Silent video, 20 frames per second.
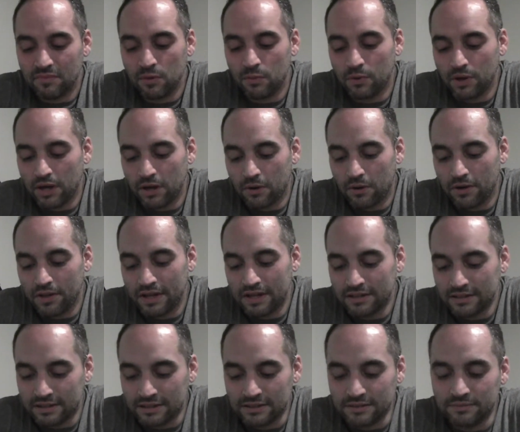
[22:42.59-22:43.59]
we'll get all
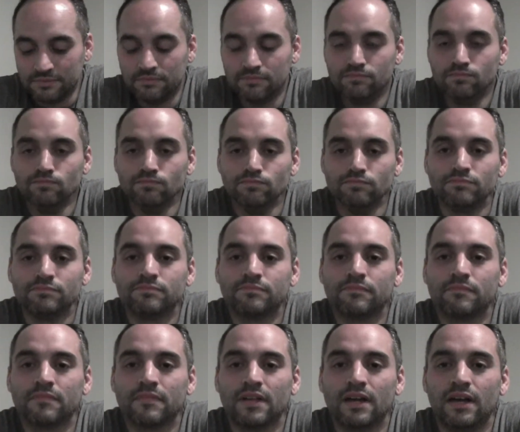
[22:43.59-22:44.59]
that done
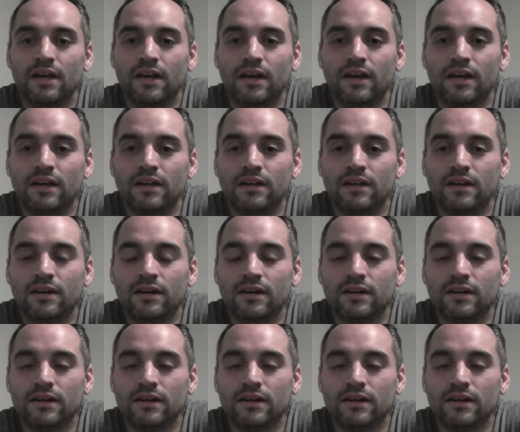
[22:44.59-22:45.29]
and